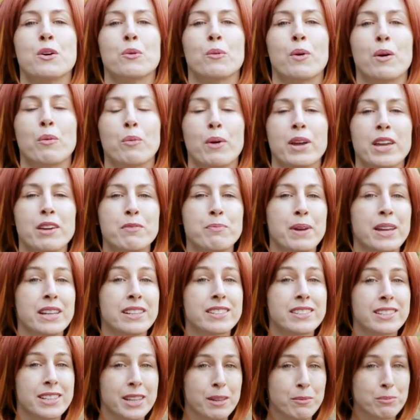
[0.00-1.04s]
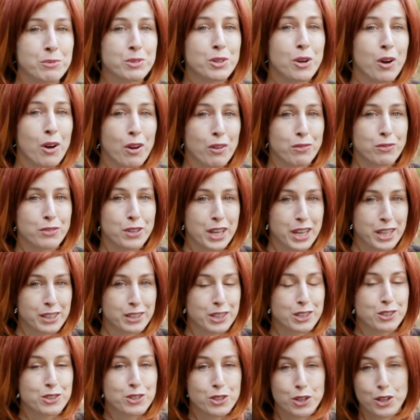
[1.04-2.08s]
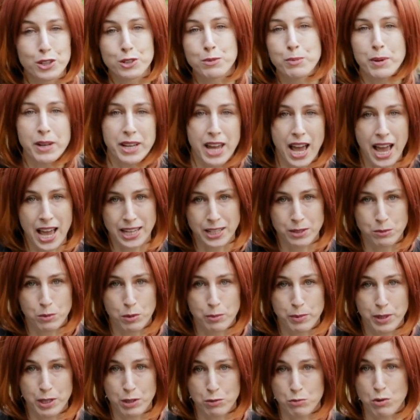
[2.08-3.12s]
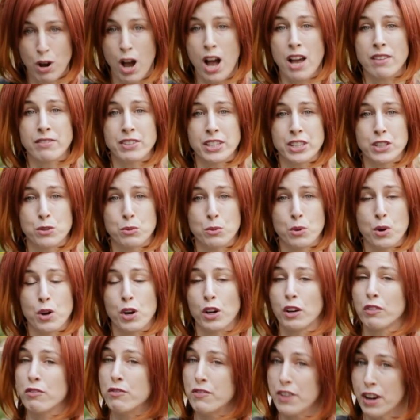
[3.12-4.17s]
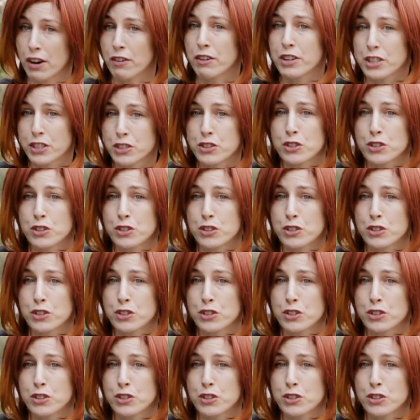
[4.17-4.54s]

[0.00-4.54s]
where we have been tipped off that Serge Benhayon will be arriving to work very